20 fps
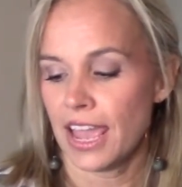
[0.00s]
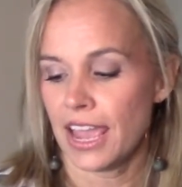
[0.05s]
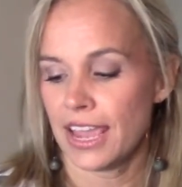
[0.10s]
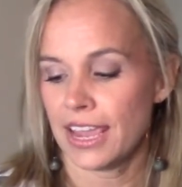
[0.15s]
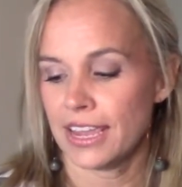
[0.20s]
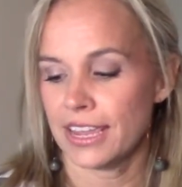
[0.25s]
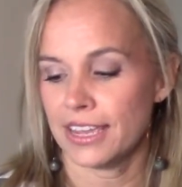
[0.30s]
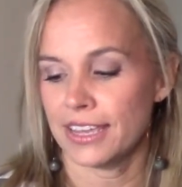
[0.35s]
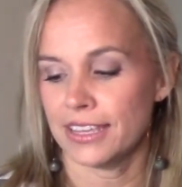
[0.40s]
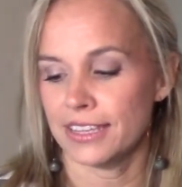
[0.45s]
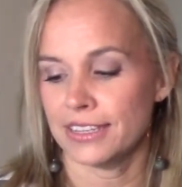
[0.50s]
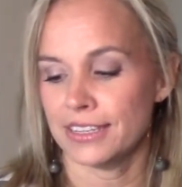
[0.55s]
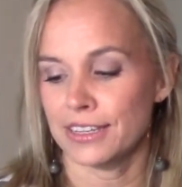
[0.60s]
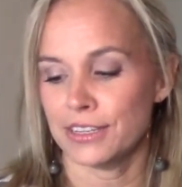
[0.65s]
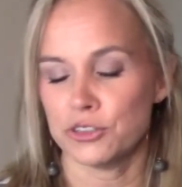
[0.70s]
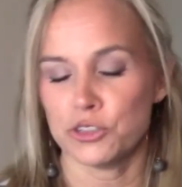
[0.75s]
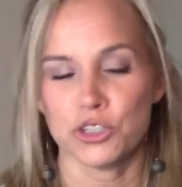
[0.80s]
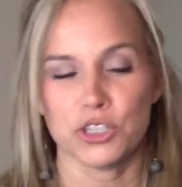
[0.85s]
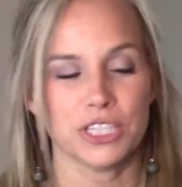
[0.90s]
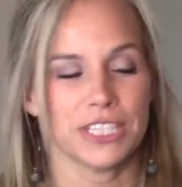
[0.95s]
And
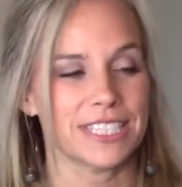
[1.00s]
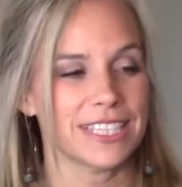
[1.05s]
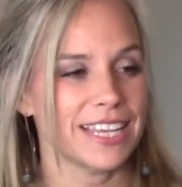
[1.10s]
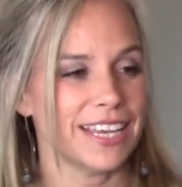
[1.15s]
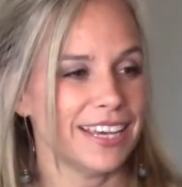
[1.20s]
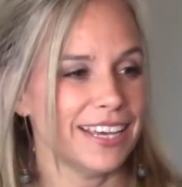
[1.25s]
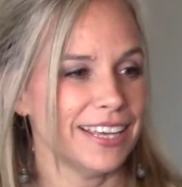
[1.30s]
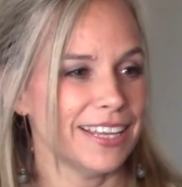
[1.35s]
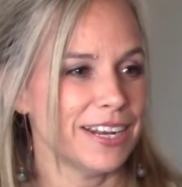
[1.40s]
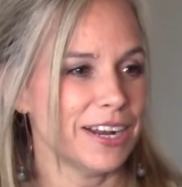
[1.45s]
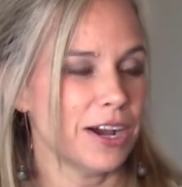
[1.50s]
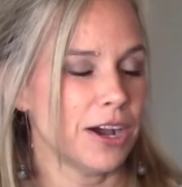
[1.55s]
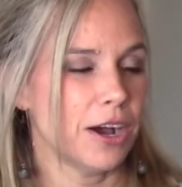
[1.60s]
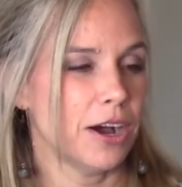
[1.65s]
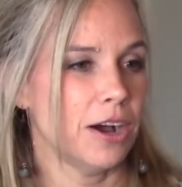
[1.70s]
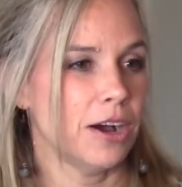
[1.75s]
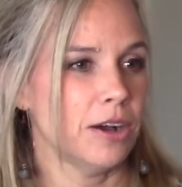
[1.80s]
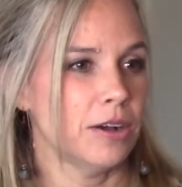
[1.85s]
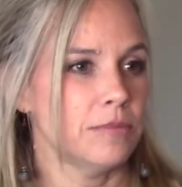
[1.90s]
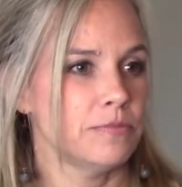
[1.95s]
she said,
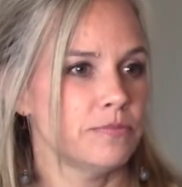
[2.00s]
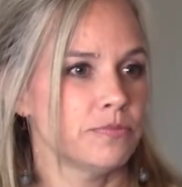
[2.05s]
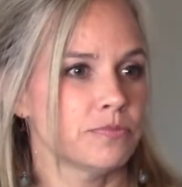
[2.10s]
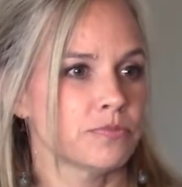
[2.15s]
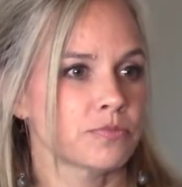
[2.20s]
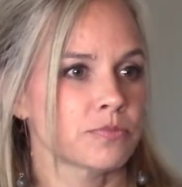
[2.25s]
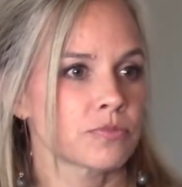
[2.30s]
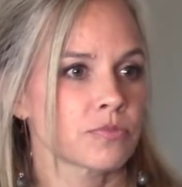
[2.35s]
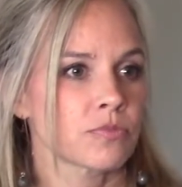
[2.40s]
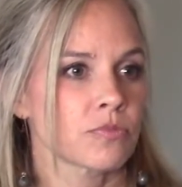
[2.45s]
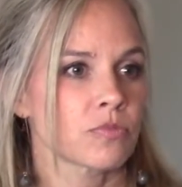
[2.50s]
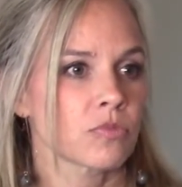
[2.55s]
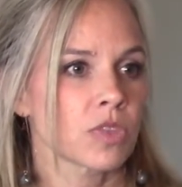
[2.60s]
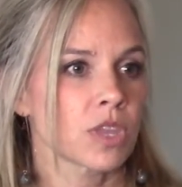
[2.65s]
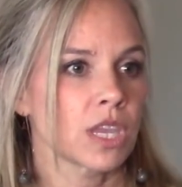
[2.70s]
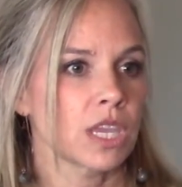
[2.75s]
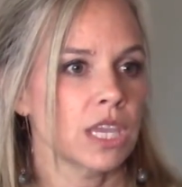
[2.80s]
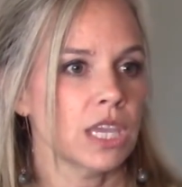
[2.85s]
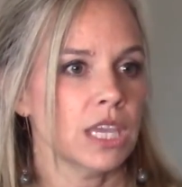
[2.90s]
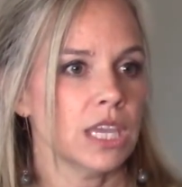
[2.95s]
um,
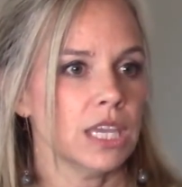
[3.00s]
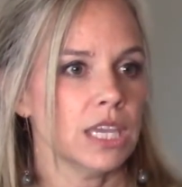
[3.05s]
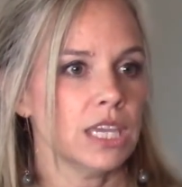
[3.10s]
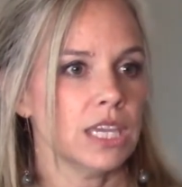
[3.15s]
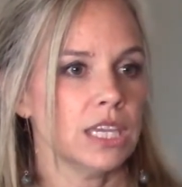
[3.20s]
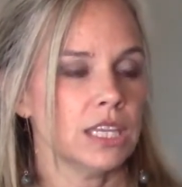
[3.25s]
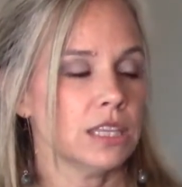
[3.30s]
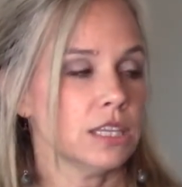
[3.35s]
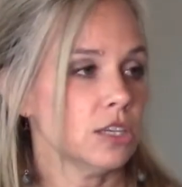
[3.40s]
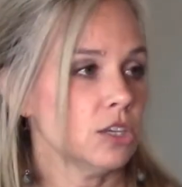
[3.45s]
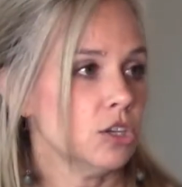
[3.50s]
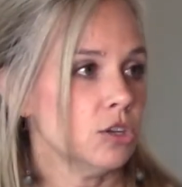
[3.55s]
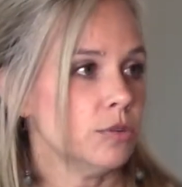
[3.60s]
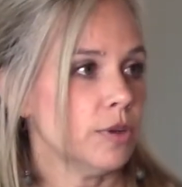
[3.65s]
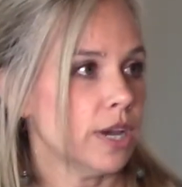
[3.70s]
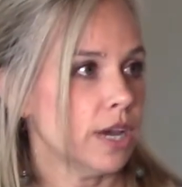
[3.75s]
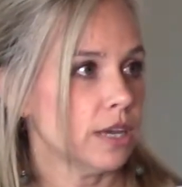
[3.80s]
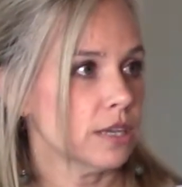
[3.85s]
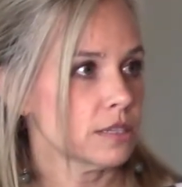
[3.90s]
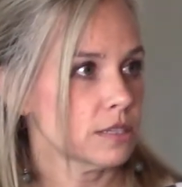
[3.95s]
in the
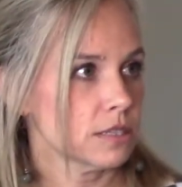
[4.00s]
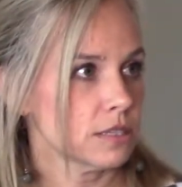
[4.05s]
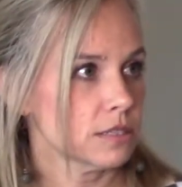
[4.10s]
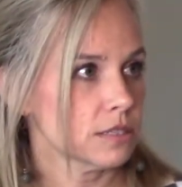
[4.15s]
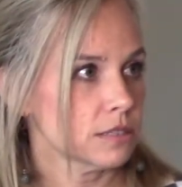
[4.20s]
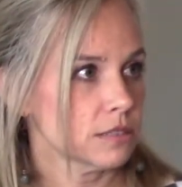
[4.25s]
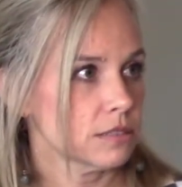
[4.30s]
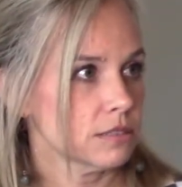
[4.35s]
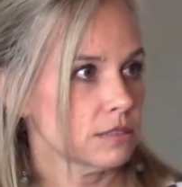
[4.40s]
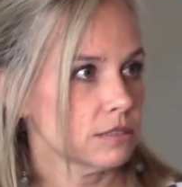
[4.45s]
US,